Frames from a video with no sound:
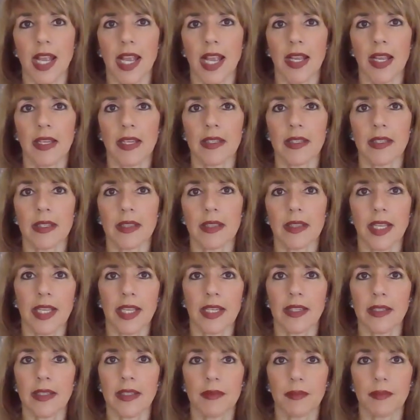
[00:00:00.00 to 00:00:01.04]
and
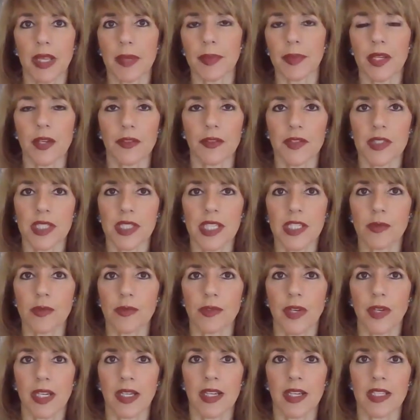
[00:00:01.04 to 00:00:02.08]
then maybe overseas
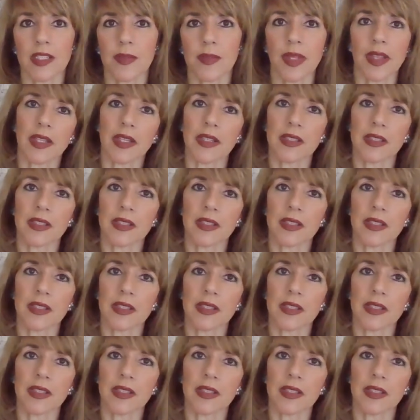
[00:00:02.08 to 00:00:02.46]
will recognise me and